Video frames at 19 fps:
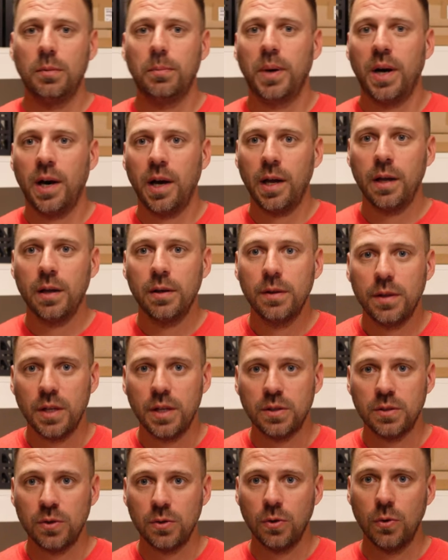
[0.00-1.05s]
by
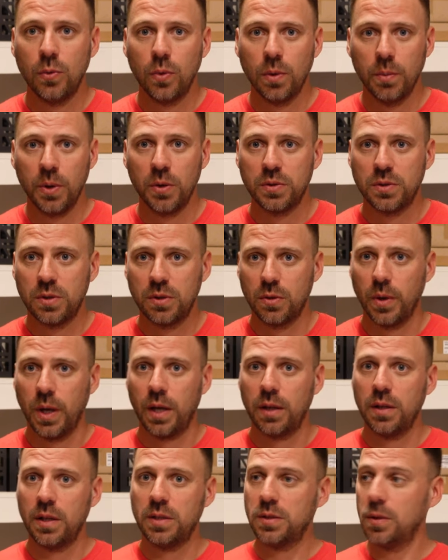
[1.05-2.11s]
these new remotes directly.